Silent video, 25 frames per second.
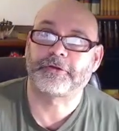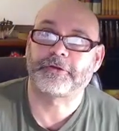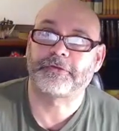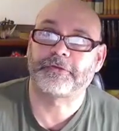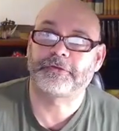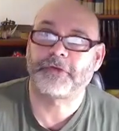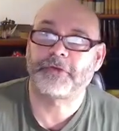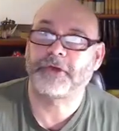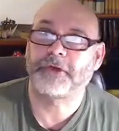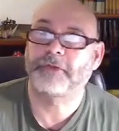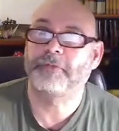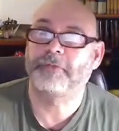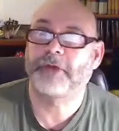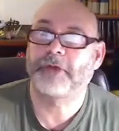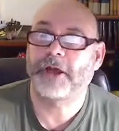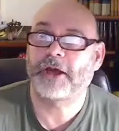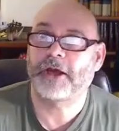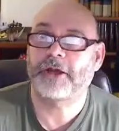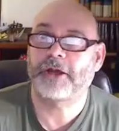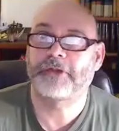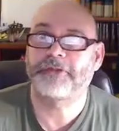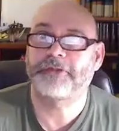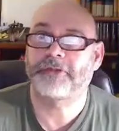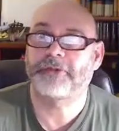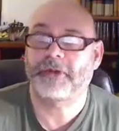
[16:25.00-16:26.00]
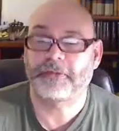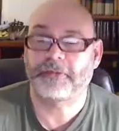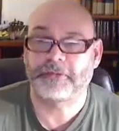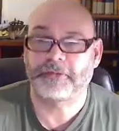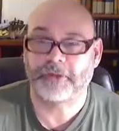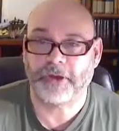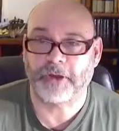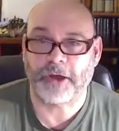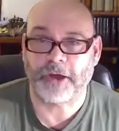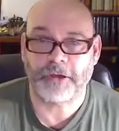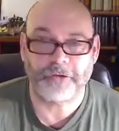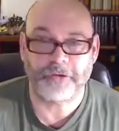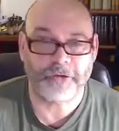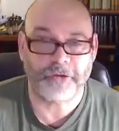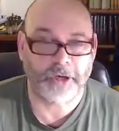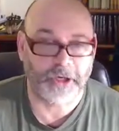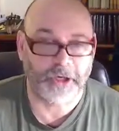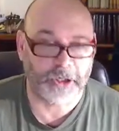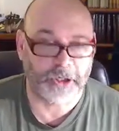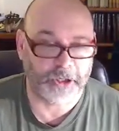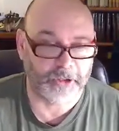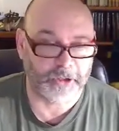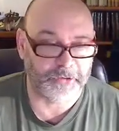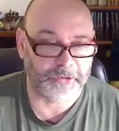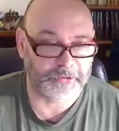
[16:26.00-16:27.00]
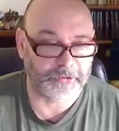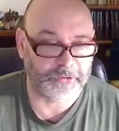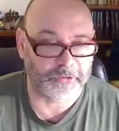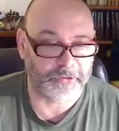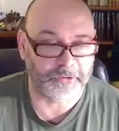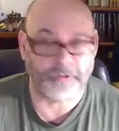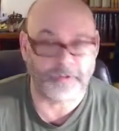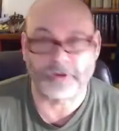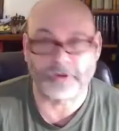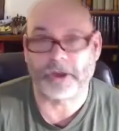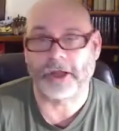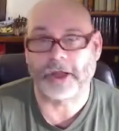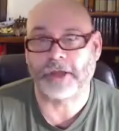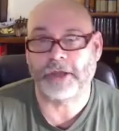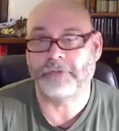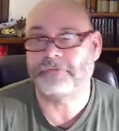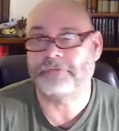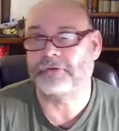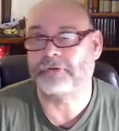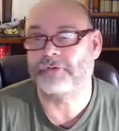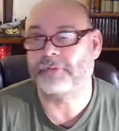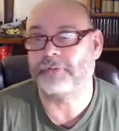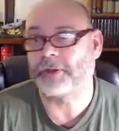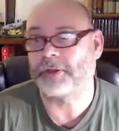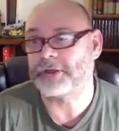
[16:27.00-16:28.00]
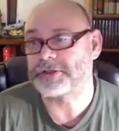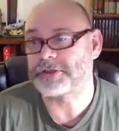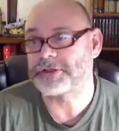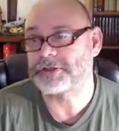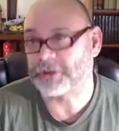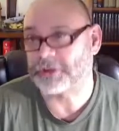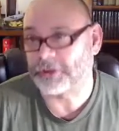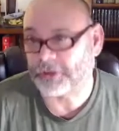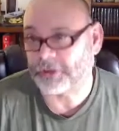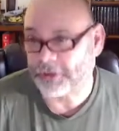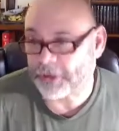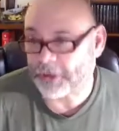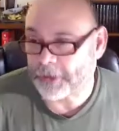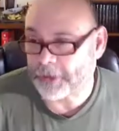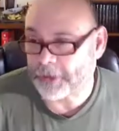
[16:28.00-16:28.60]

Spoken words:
same concept to other areas in your life. You'd mentioned,